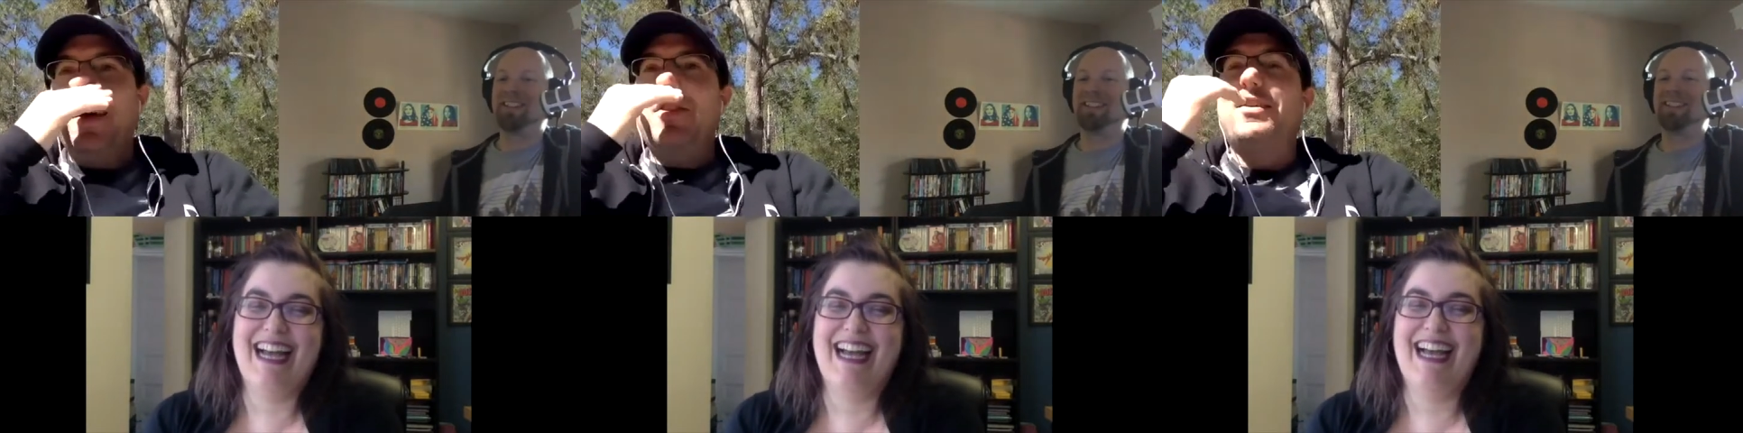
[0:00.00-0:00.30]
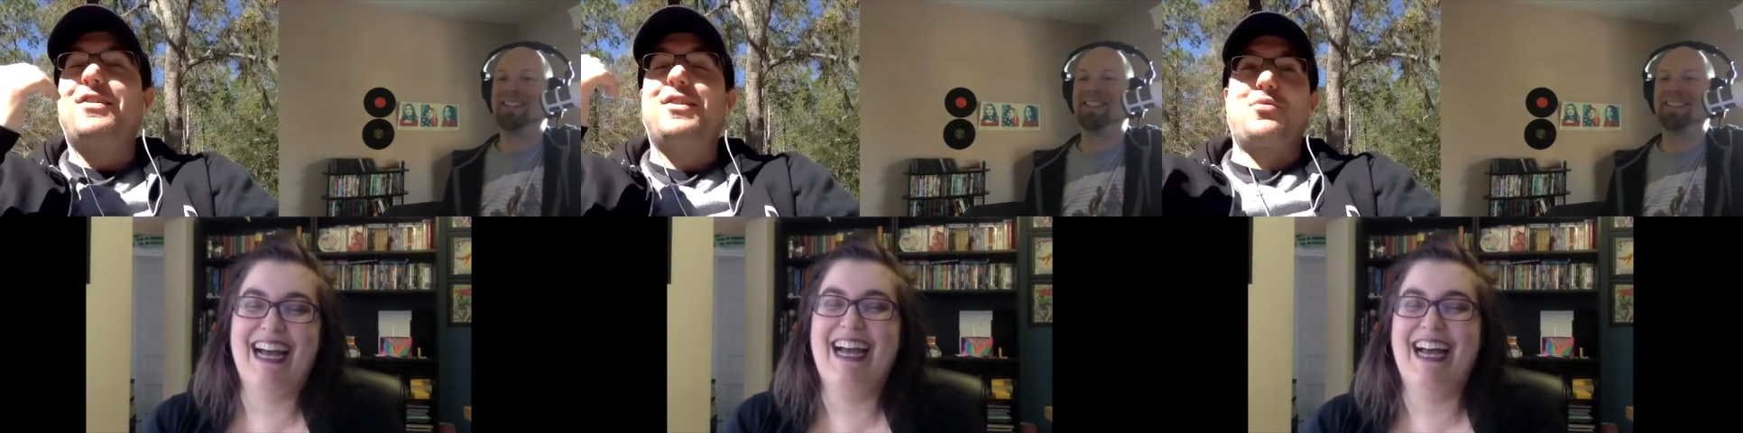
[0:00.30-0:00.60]
Speaker 1: this is
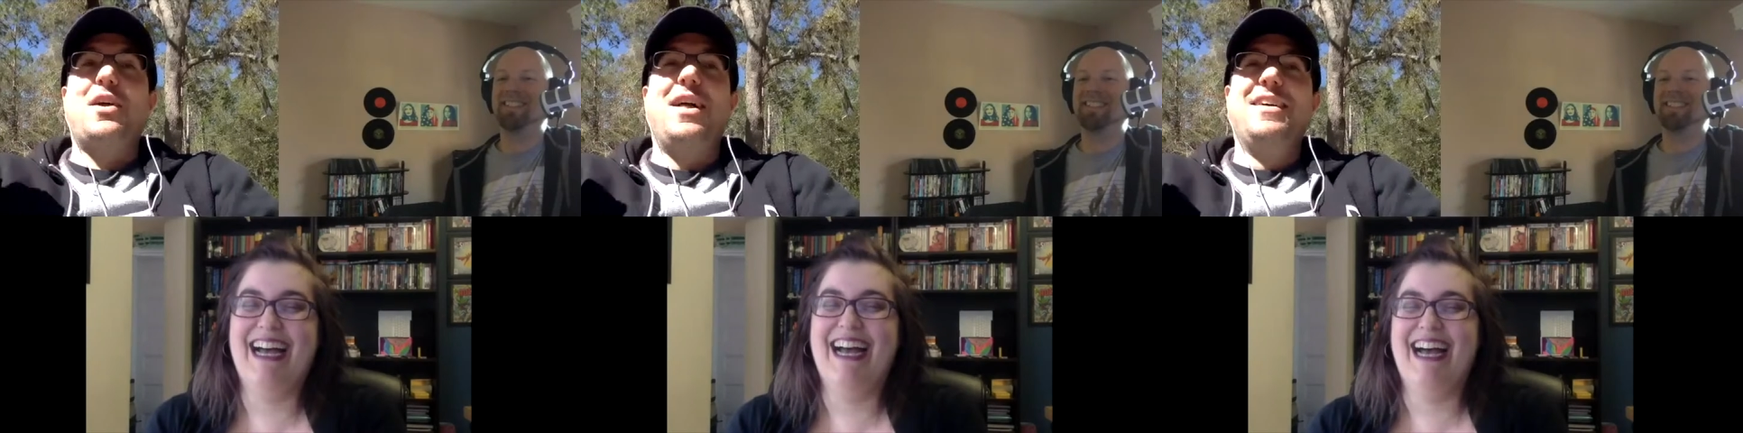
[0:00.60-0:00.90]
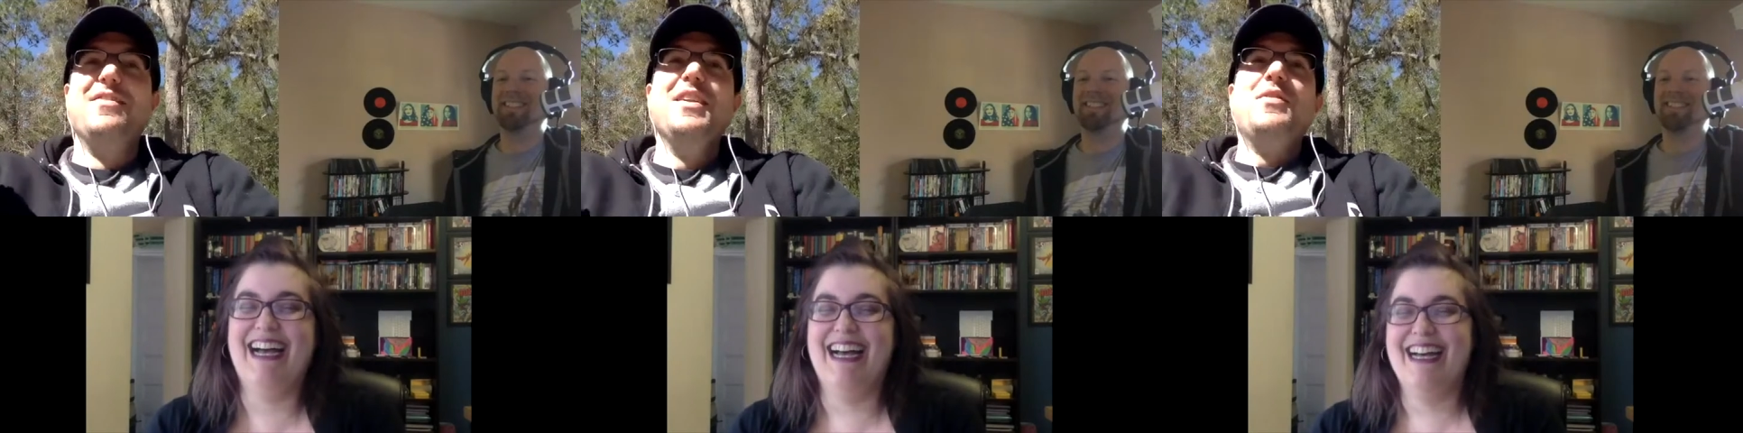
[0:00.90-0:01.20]
really,
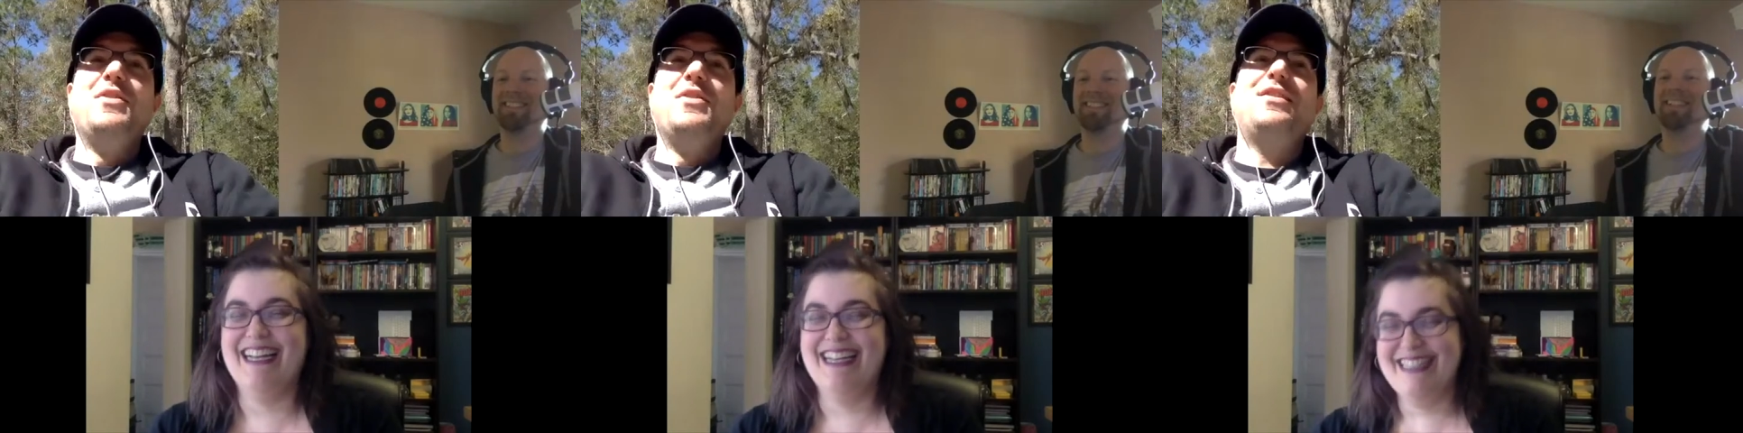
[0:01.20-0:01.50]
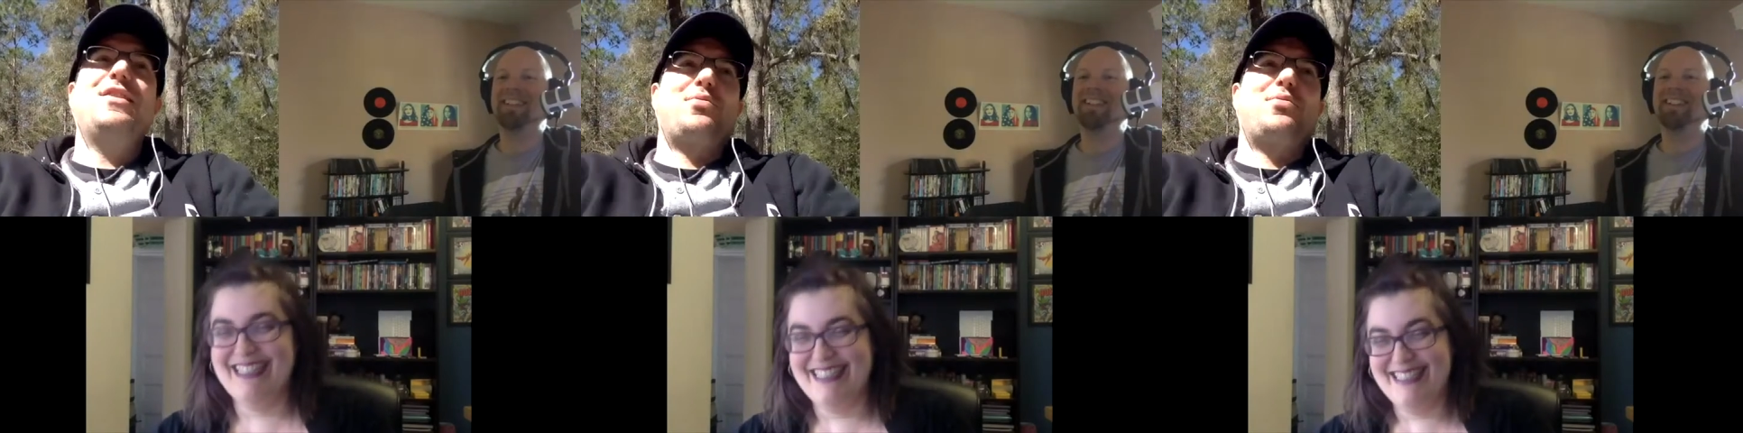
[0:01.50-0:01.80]
this is
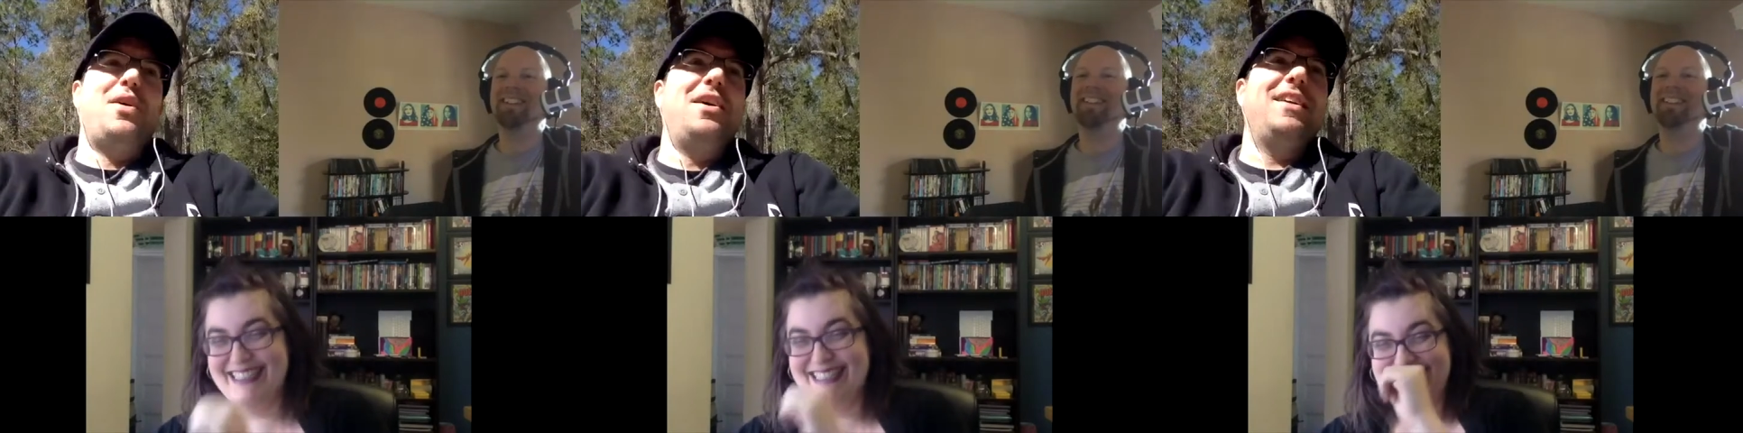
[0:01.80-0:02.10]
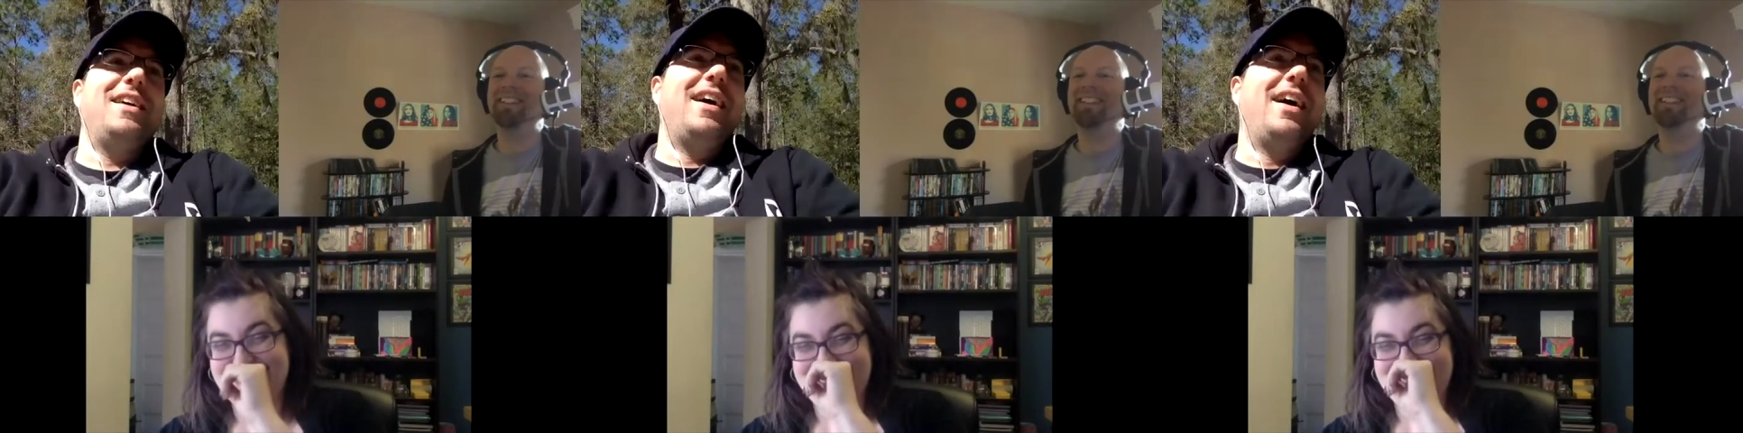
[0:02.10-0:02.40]
really uh,
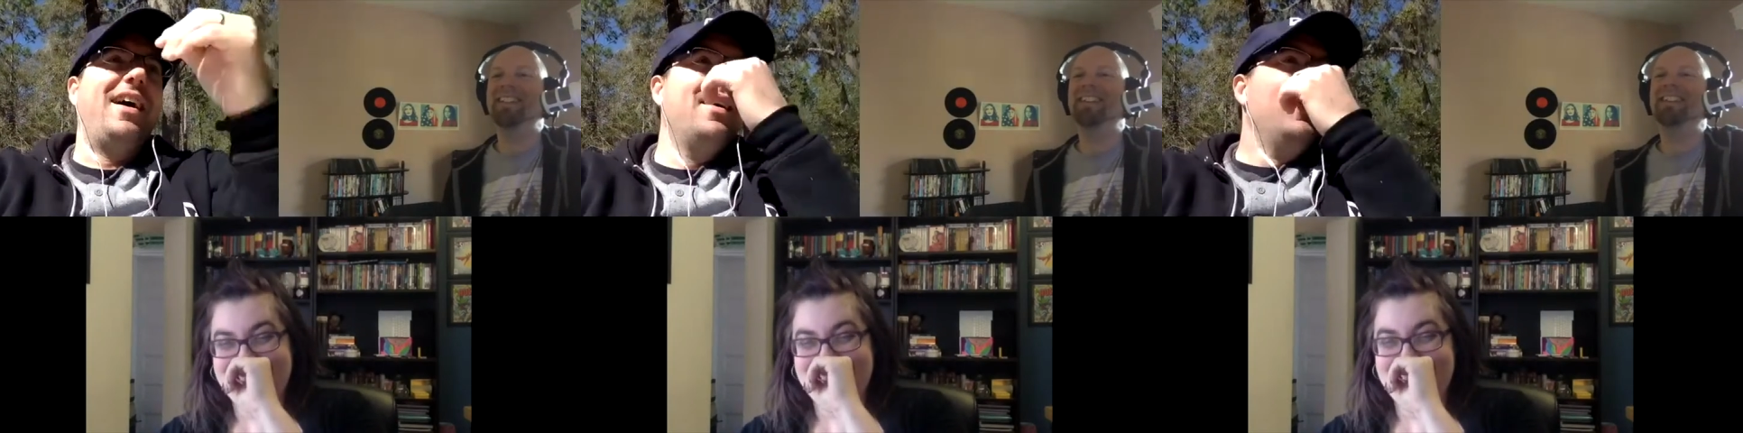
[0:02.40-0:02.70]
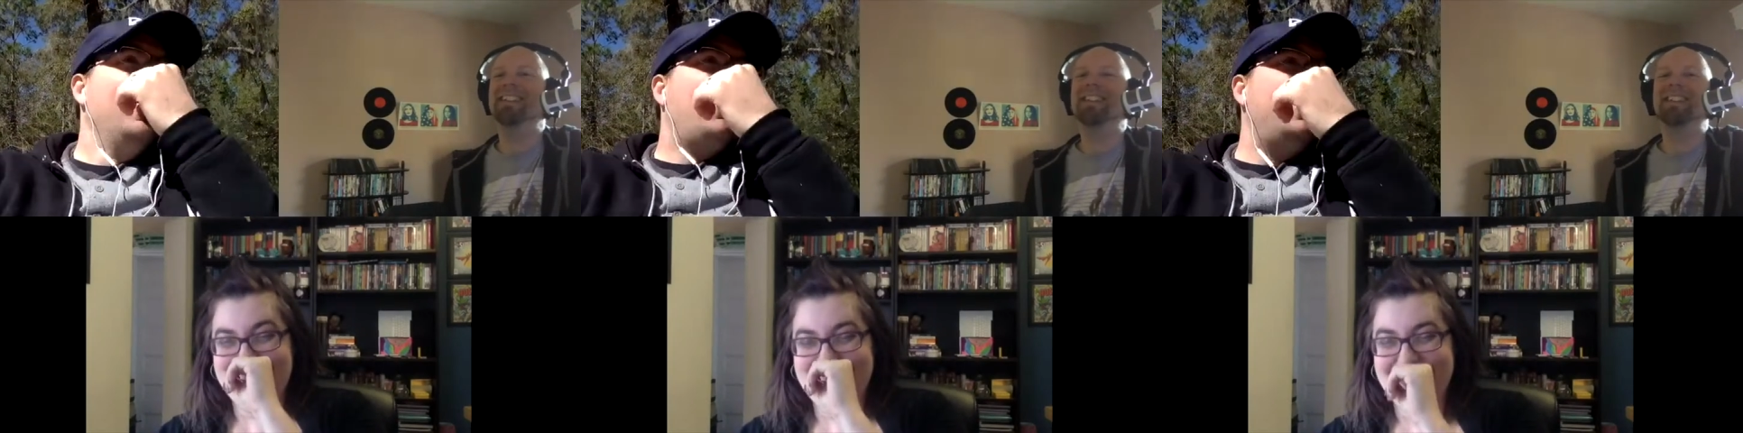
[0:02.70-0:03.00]
really
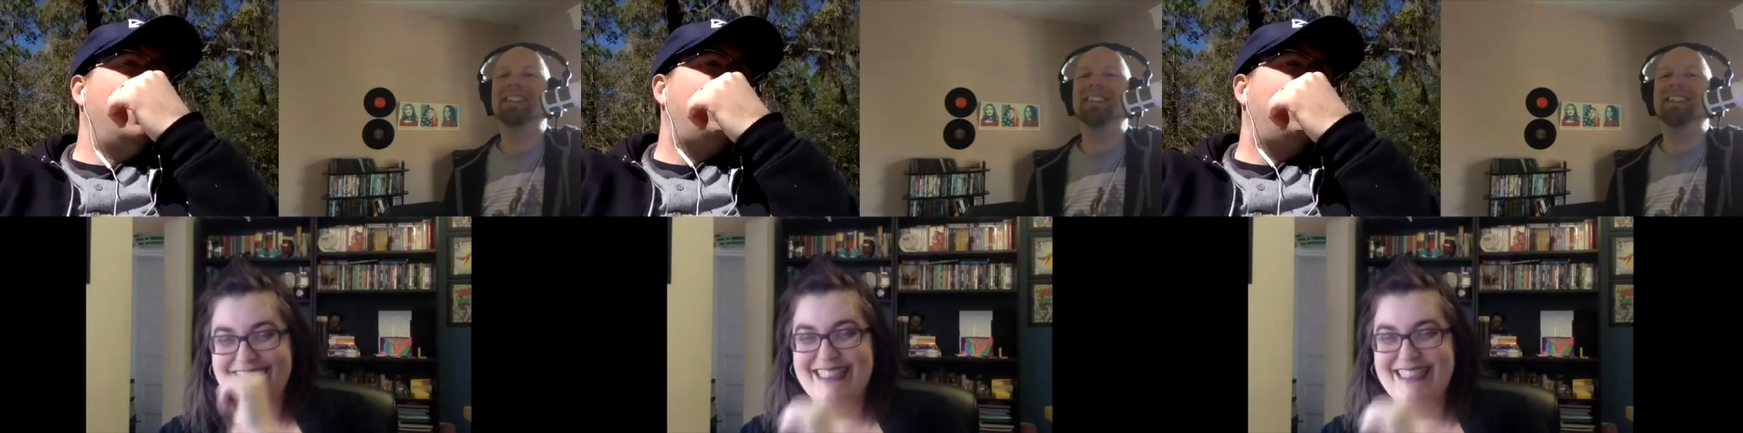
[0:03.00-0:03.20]
nice stuff,